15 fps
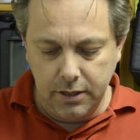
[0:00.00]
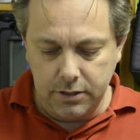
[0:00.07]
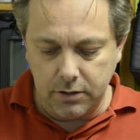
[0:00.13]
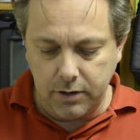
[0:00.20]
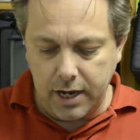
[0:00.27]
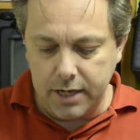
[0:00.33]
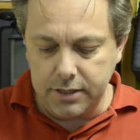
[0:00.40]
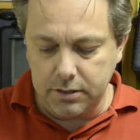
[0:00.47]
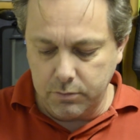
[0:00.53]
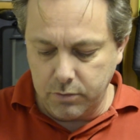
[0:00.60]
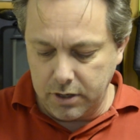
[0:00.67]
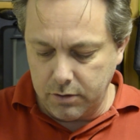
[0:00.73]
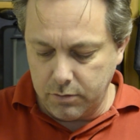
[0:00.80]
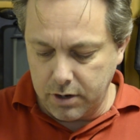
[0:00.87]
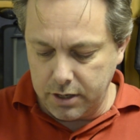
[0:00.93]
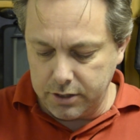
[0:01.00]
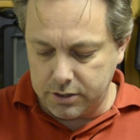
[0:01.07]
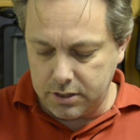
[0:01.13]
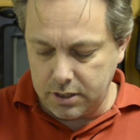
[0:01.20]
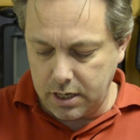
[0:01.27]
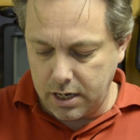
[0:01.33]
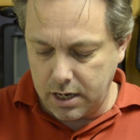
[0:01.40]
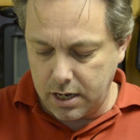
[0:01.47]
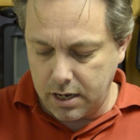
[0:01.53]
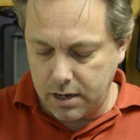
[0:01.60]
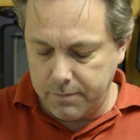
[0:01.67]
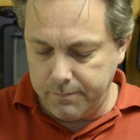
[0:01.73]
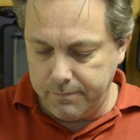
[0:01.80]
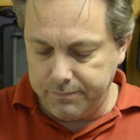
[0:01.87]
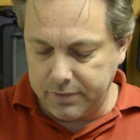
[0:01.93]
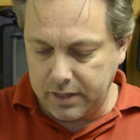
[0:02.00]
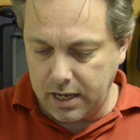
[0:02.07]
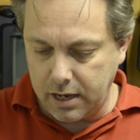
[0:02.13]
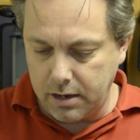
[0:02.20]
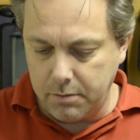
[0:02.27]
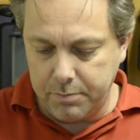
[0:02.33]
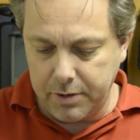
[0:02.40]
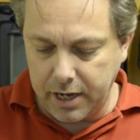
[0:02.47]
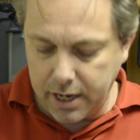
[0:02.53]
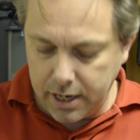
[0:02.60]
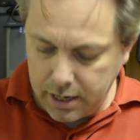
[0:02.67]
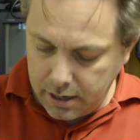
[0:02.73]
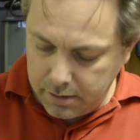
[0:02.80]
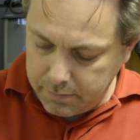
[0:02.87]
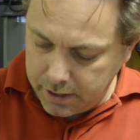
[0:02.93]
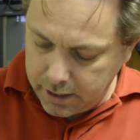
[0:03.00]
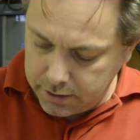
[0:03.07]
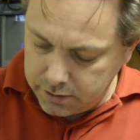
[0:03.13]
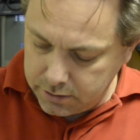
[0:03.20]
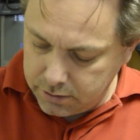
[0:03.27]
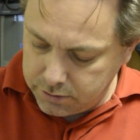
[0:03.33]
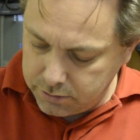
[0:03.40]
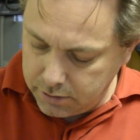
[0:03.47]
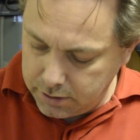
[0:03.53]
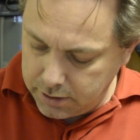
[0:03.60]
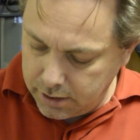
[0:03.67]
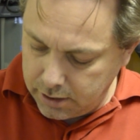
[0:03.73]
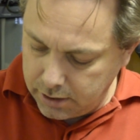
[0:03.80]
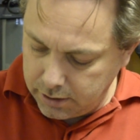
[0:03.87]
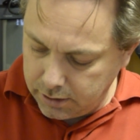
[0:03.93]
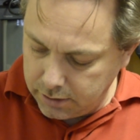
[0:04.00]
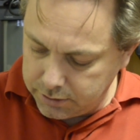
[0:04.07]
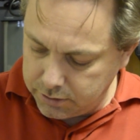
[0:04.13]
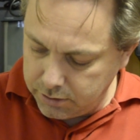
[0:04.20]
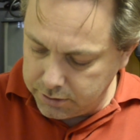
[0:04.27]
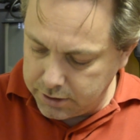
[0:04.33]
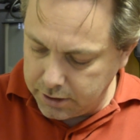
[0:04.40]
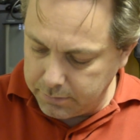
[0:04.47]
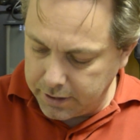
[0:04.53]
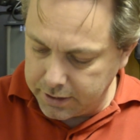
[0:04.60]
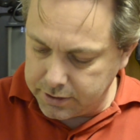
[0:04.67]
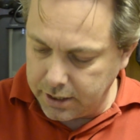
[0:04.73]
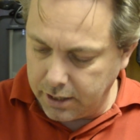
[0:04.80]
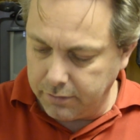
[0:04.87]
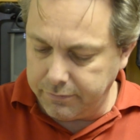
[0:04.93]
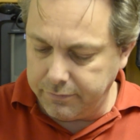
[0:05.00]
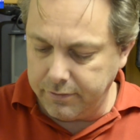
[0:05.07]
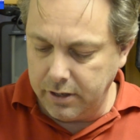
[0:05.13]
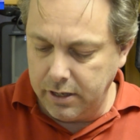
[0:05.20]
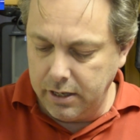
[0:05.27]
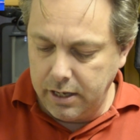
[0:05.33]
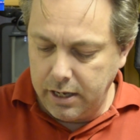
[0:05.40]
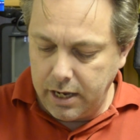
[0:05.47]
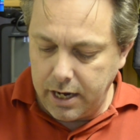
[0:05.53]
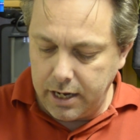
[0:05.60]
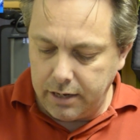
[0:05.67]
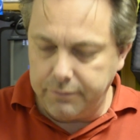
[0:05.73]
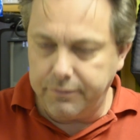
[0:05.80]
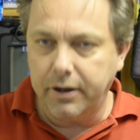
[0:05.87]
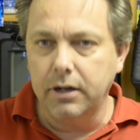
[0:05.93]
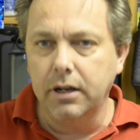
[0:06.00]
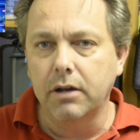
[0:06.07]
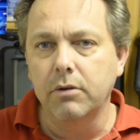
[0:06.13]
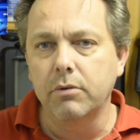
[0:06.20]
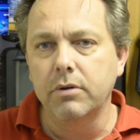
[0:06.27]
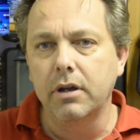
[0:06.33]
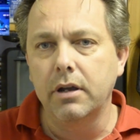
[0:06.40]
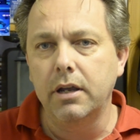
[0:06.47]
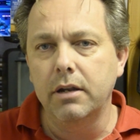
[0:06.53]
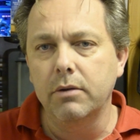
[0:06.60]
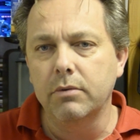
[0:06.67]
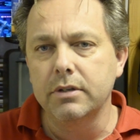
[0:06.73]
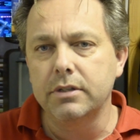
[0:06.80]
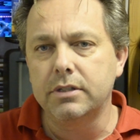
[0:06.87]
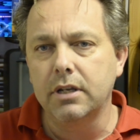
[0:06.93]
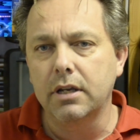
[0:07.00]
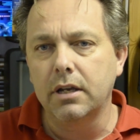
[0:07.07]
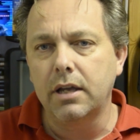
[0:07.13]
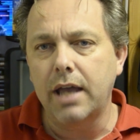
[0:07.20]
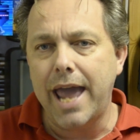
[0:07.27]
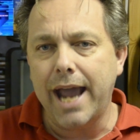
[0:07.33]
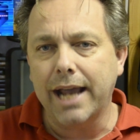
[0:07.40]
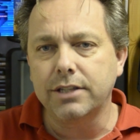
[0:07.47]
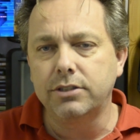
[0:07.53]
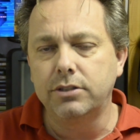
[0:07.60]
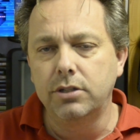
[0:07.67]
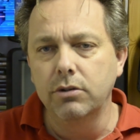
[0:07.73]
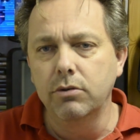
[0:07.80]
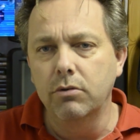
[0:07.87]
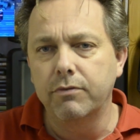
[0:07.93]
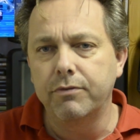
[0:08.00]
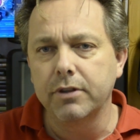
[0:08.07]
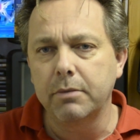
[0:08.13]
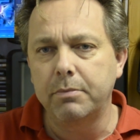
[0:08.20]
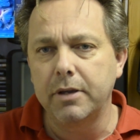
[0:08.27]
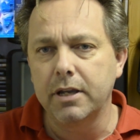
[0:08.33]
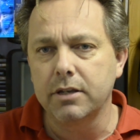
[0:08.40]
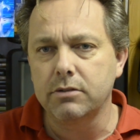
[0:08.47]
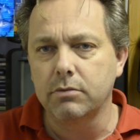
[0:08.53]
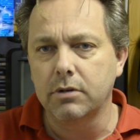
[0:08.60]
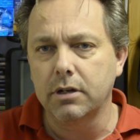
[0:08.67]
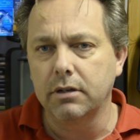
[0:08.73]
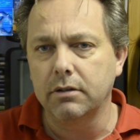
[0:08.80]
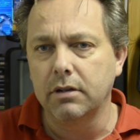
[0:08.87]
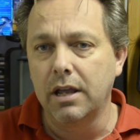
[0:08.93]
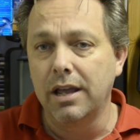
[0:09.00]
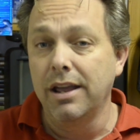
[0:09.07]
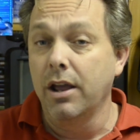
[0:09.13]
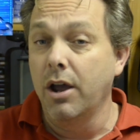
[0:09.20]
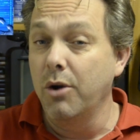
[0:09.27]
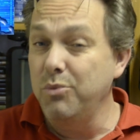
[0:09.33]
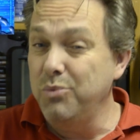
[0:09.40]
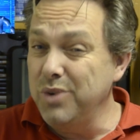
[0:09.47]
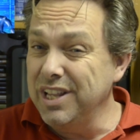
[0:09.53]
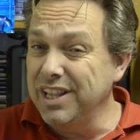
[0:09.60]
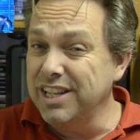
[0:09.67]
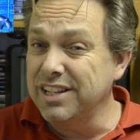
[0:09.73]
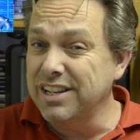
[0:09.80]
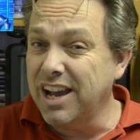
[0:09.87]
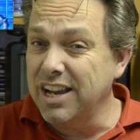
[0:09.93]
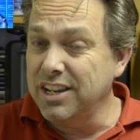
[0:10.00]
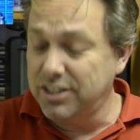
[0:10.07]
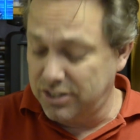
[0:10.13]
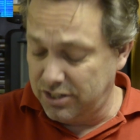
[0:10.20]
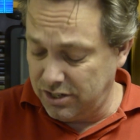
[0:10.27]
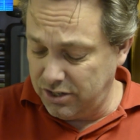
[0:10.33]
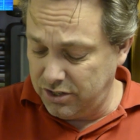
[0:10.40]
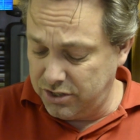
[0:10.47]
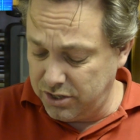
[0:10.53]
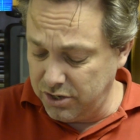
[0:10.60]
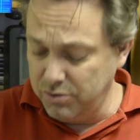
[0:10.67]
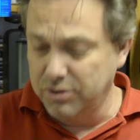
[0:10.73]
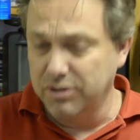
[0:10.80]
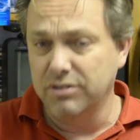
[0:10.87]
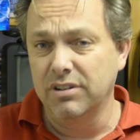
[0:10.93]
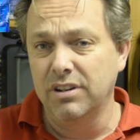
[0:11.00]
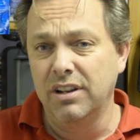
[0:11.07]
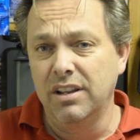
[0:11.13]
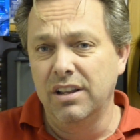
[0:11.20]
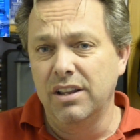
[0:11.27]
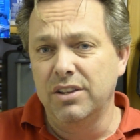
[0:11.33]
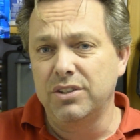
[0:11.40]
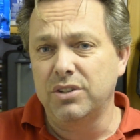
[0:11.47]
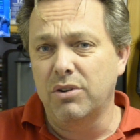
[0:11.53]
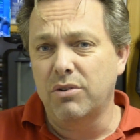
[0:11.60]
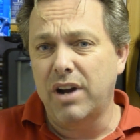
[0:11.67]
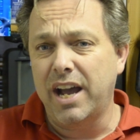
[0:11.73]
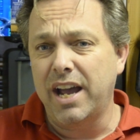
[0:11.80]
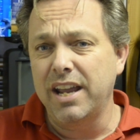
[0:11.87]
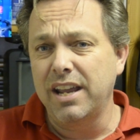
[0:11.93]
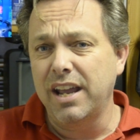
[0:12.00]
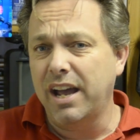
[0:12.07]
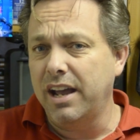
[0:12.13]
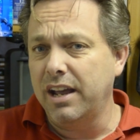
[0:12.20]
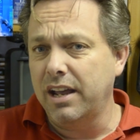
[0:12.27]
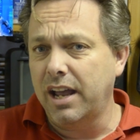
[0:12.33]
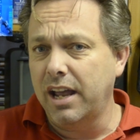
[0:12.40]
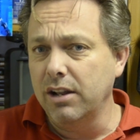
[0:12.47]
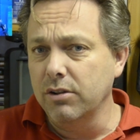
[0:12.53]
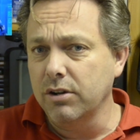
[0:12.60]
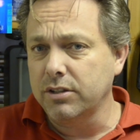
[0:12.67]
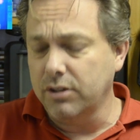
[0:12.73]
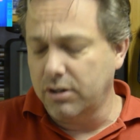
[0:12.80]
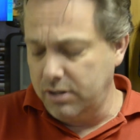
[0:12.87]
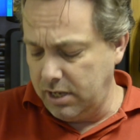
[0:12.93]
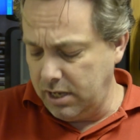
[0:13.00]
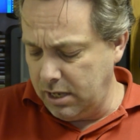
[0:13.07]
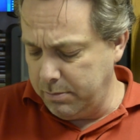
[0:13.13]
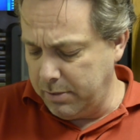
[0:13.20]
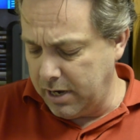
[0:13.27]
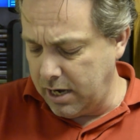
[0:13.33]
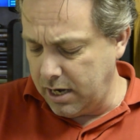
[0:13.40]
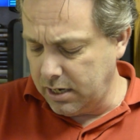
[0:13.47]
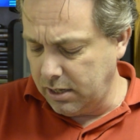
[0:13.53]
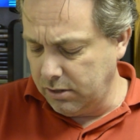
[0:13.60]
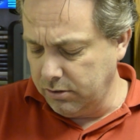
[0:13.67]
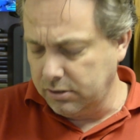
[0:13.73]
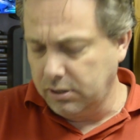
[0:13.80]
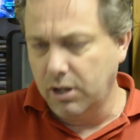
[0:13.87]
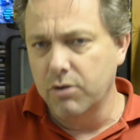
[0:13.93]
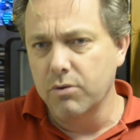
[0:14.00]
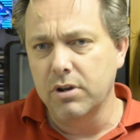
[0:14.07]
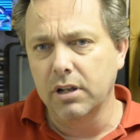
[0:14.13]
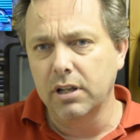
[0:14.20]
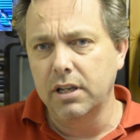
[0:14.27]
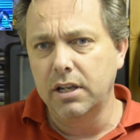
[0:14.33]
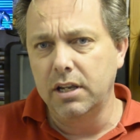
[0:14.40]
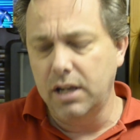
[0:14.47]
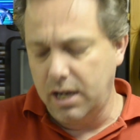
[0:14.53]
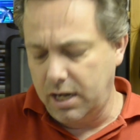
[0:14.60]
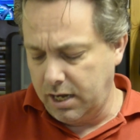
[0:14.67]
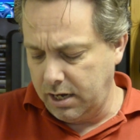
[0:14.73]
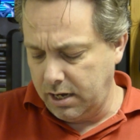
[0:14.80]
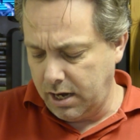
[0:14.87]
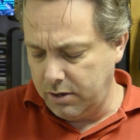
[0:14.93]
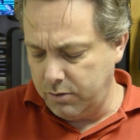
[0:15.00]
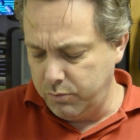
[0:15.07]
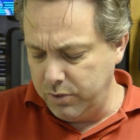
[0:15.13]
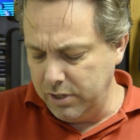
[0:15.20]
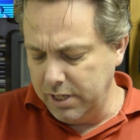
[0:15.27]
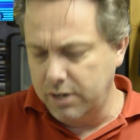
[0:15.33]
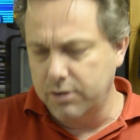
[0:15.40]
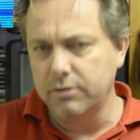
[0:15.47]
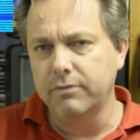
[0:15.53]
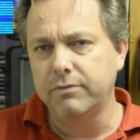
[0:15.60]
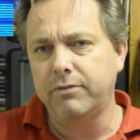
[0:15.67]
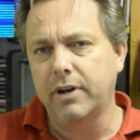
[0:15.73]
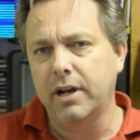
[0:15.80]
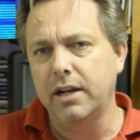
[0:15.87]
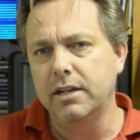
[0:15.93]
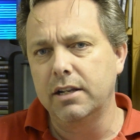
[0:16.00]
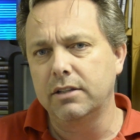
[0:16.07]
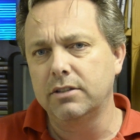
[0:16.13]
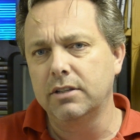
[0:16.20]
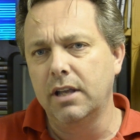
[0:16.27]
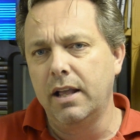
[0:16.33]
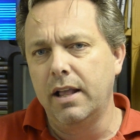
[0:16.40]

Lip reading: So I asked him what it was. But I sort of did a little searching myself, and I found out it was X2 for the PS1, a really nice shooter. So I looked on eBay and I looked locally, and I really couldn't find it.